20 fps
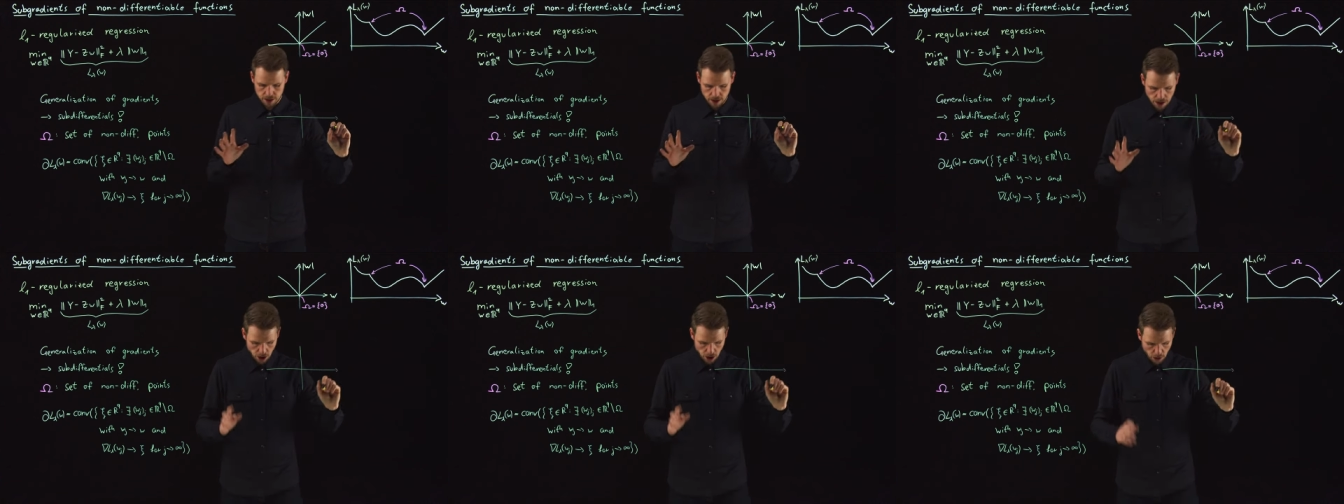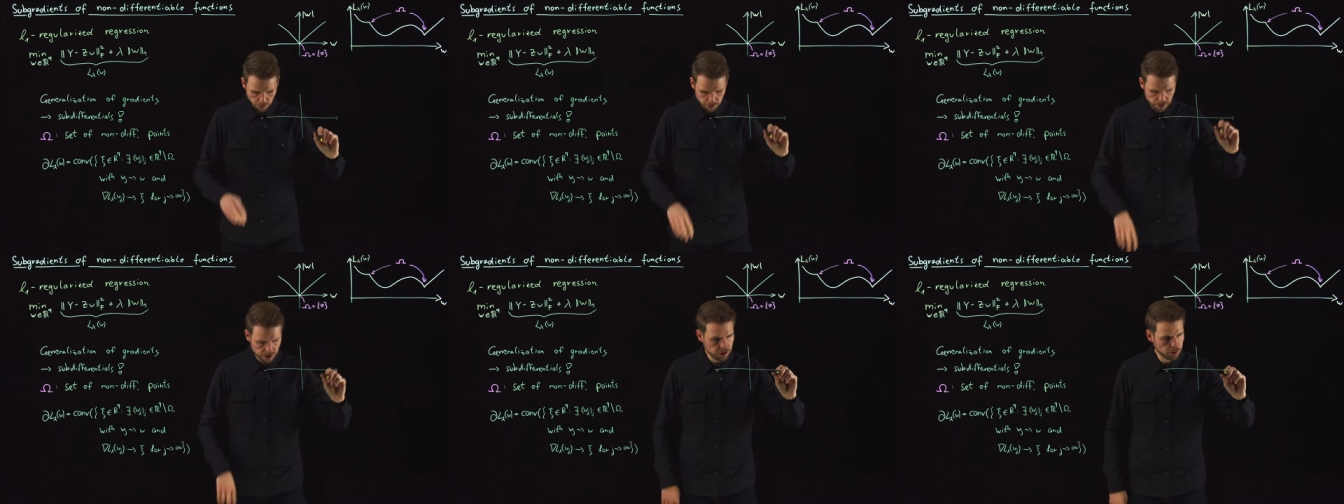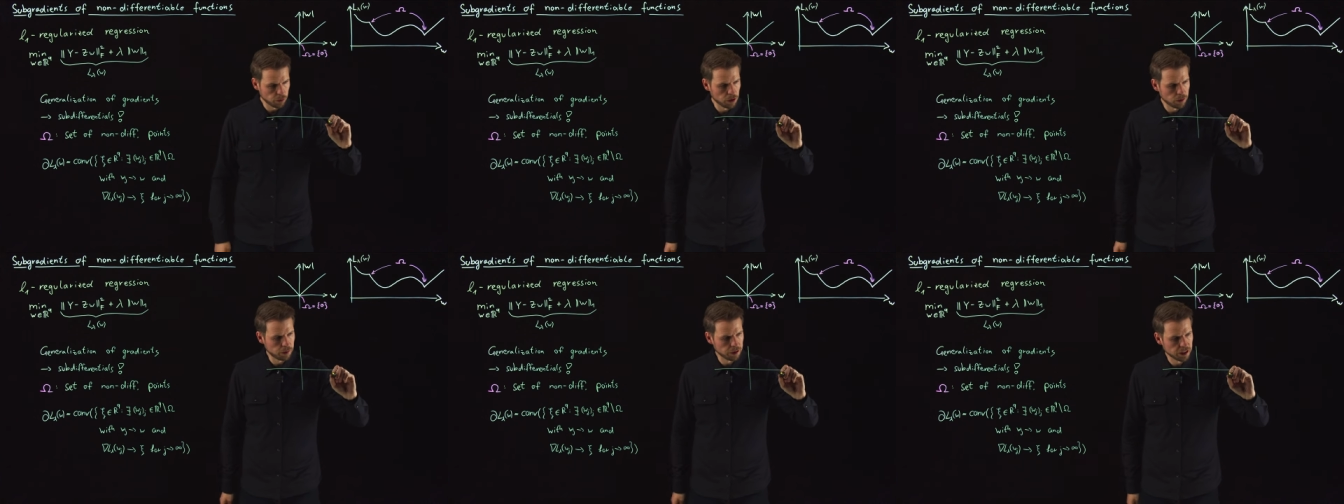I hope this
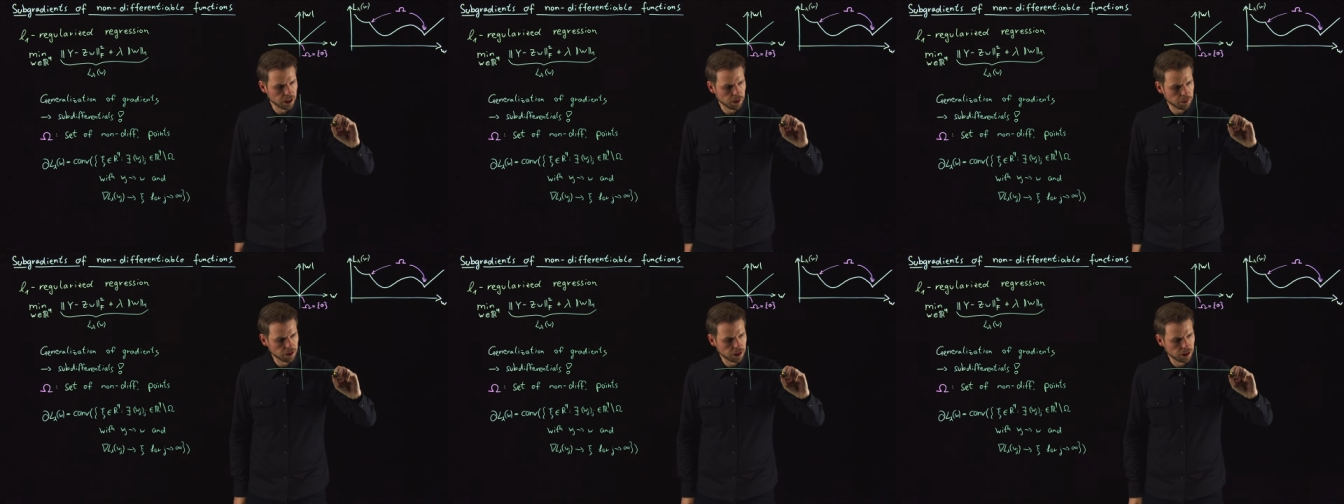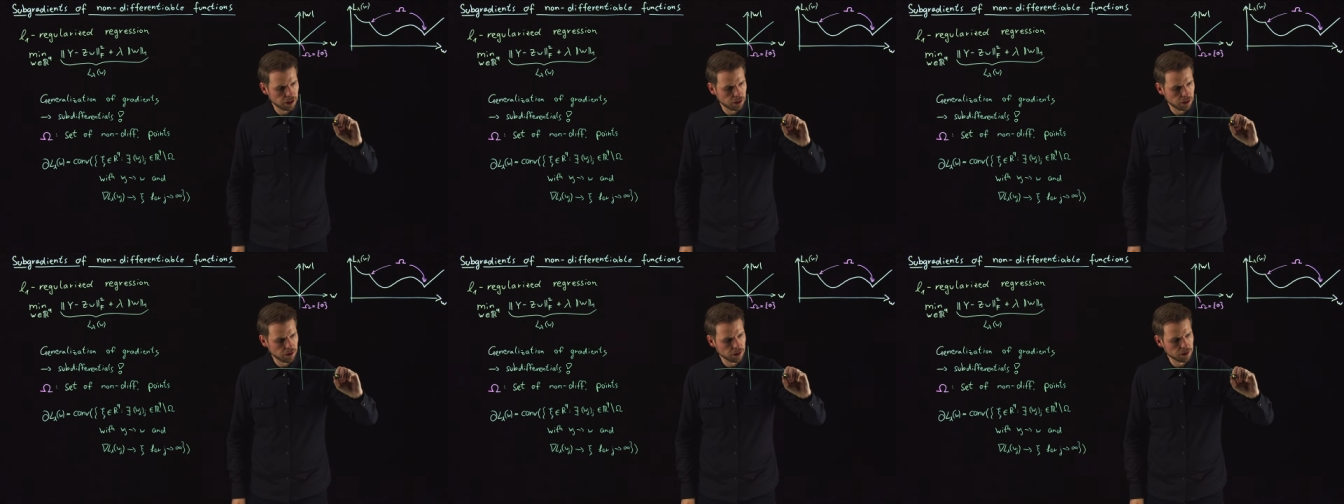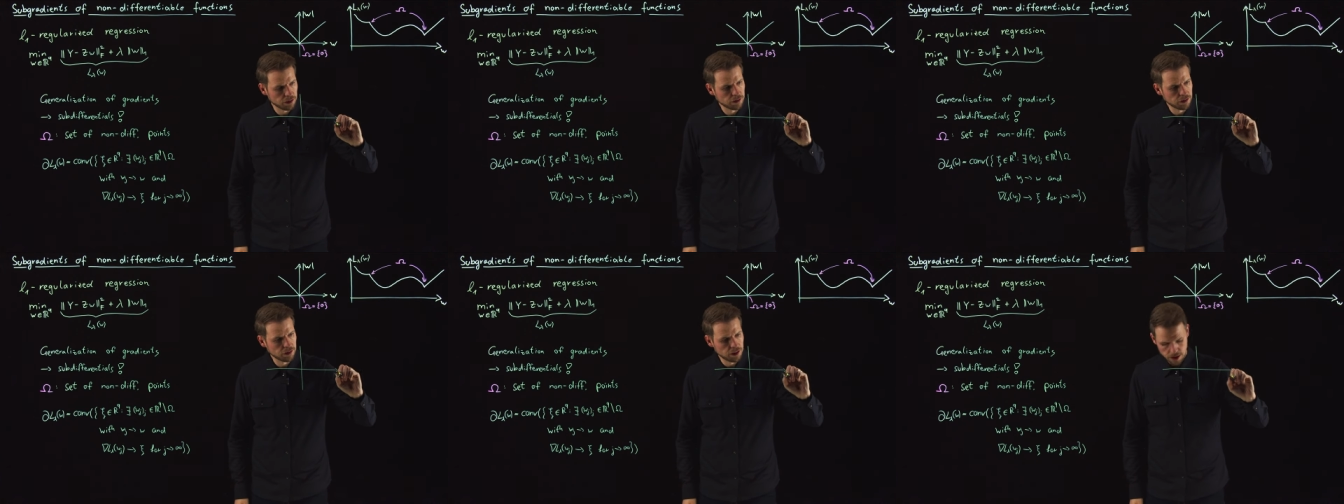will become clearer.
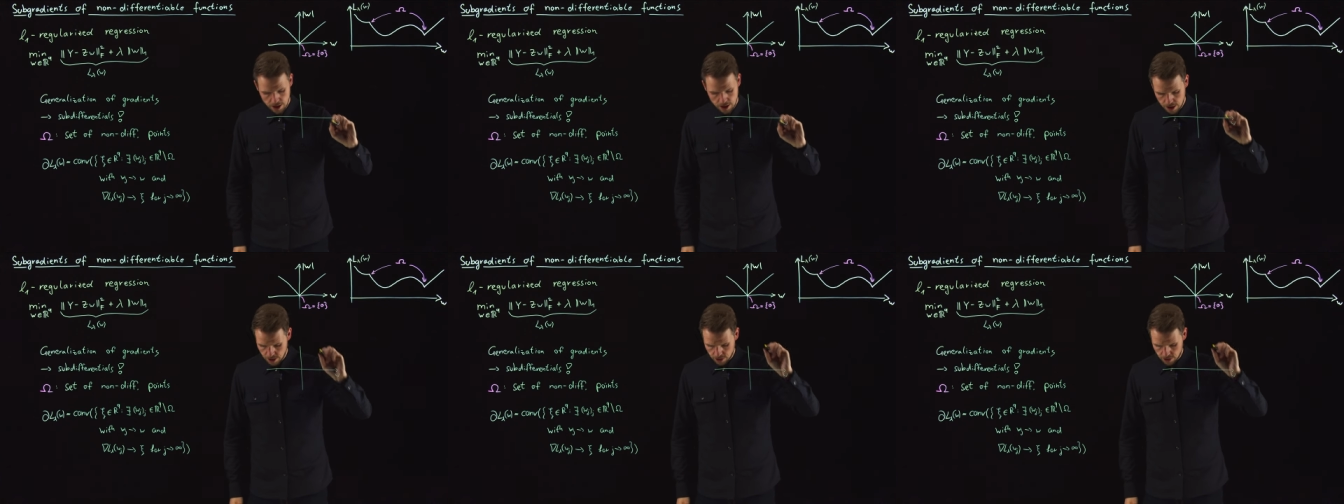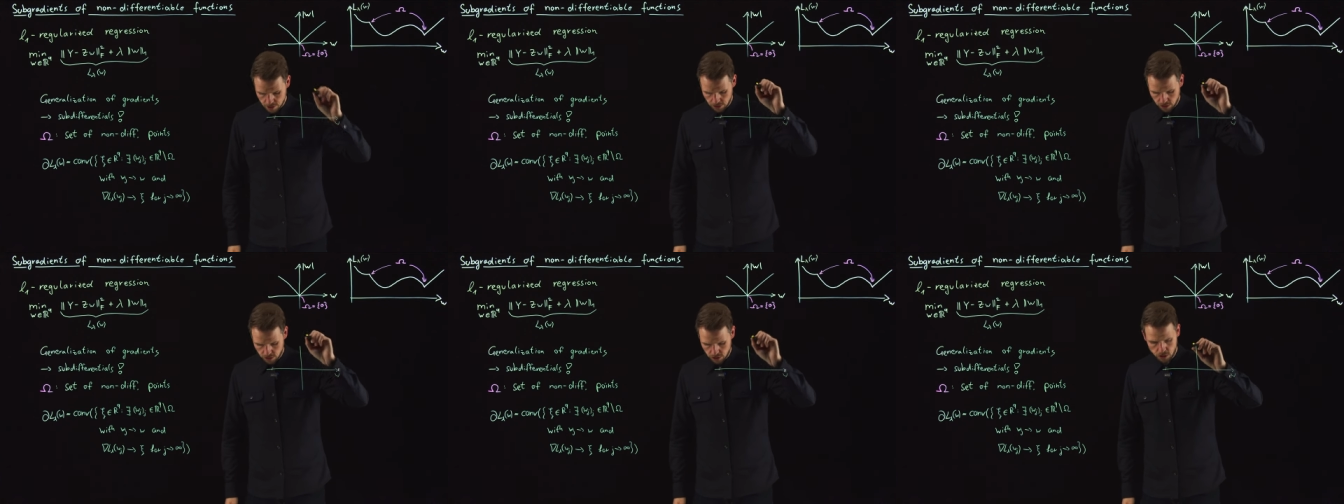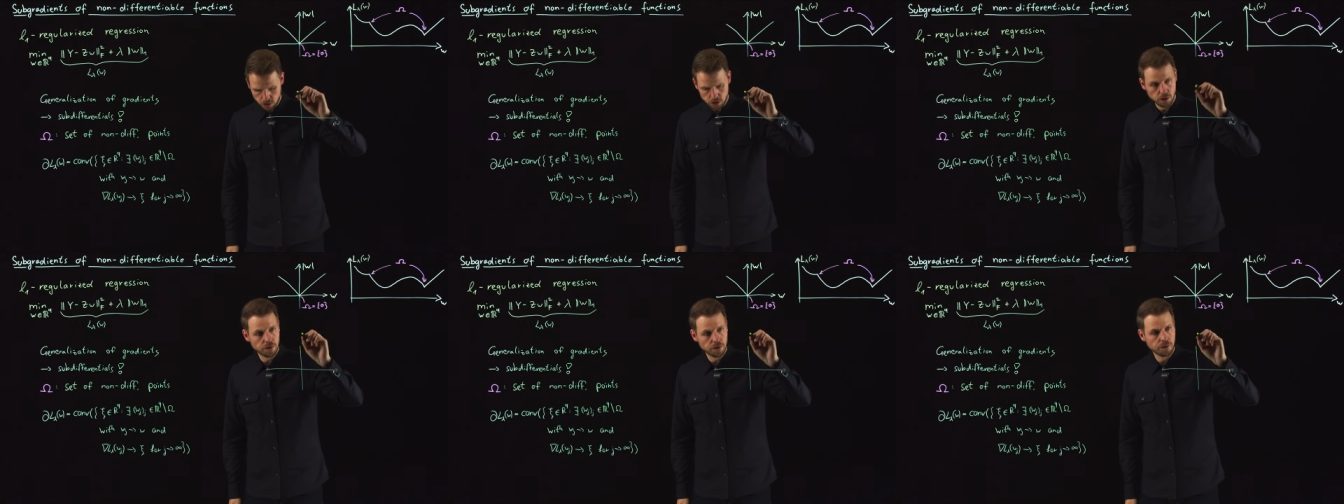
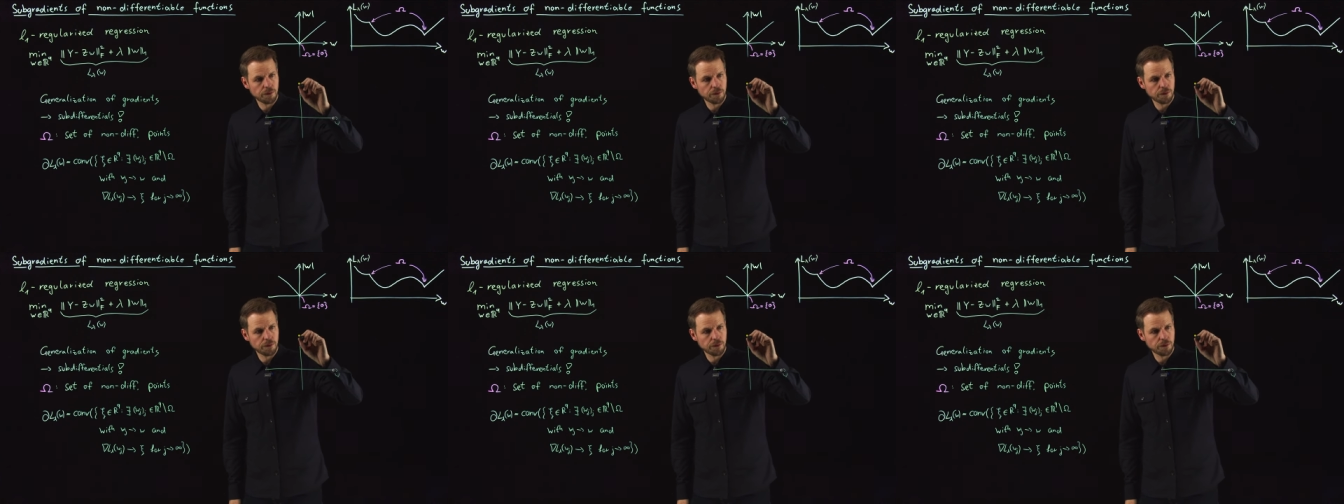So